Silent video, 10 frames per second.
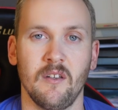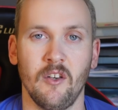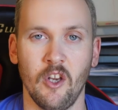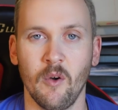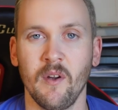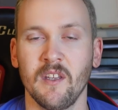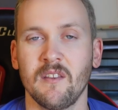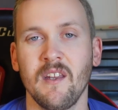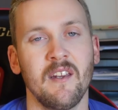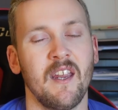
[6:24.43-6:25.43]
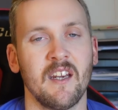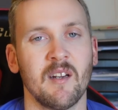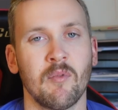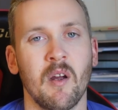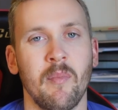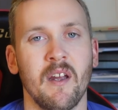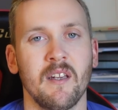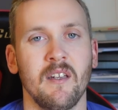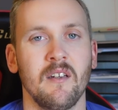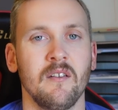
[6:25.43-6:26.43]
knowing that they can get brought
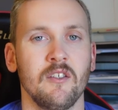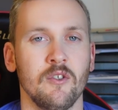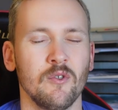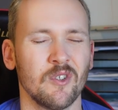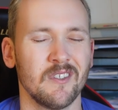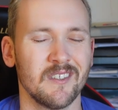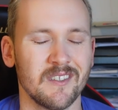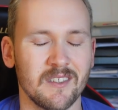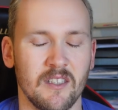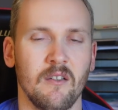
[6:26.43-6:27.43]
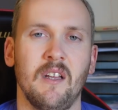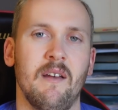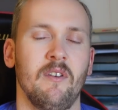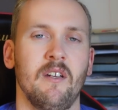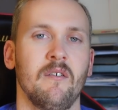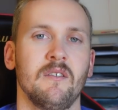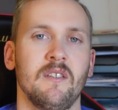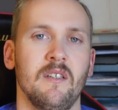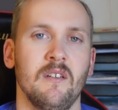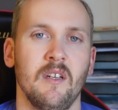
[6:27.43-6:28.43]
back in, you should still have a
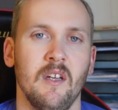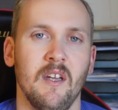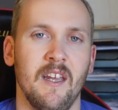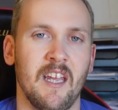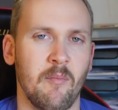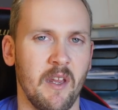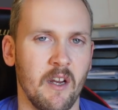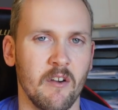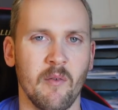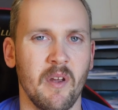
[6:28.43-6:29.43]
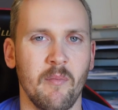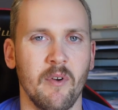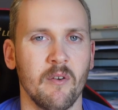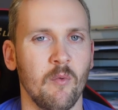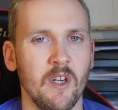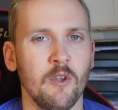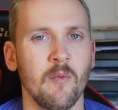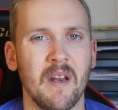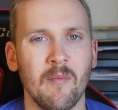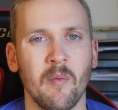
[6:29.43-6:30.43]
guarantee. At Bay Area Bed Bug, we do a
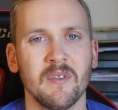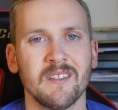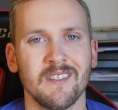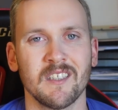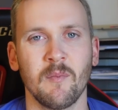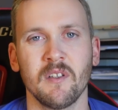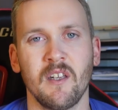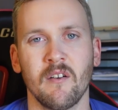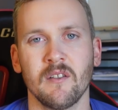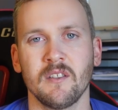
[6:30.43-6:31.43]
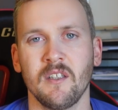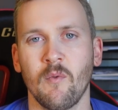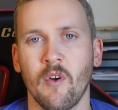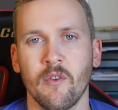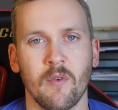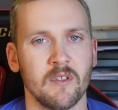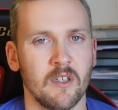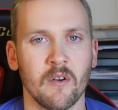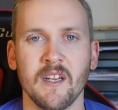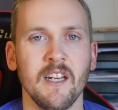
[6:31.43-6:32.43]
minimum six month guarantee, whether it's
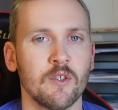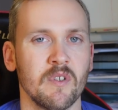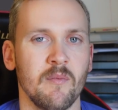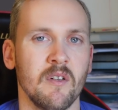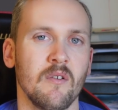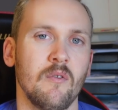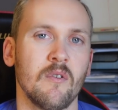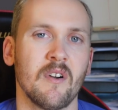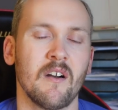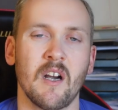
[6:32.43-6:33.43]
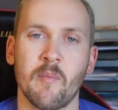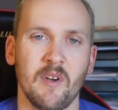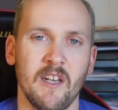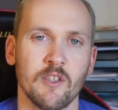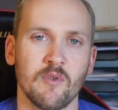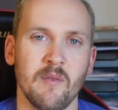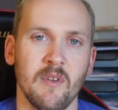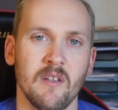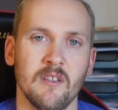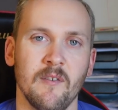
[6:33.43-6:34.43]
our heat treatment or our Aprehend
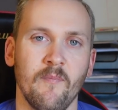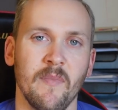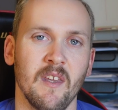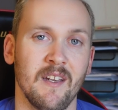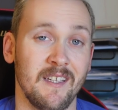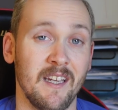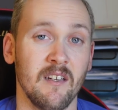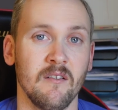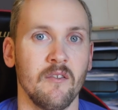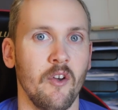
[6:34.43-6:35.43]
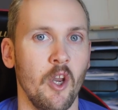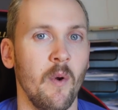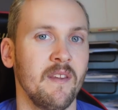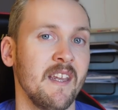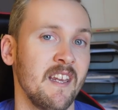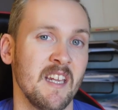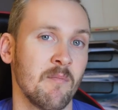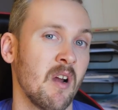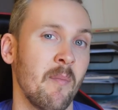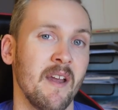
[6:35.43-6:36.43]
treatment. Again, knowing they can get
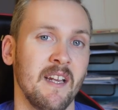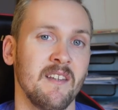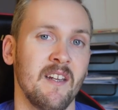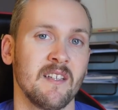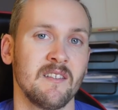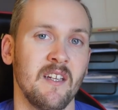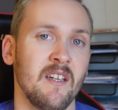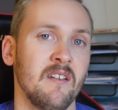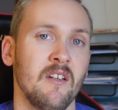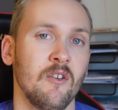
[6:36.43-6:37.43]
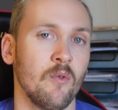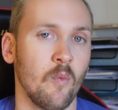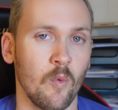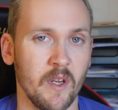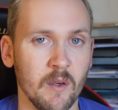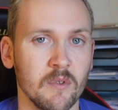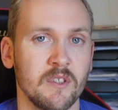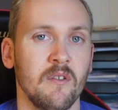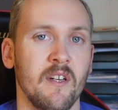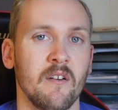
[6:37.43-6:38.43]
brought back in the next day, we will
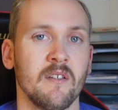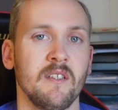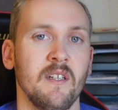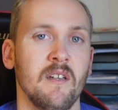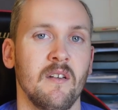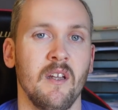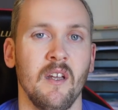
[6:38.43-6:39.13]
still guarantee it.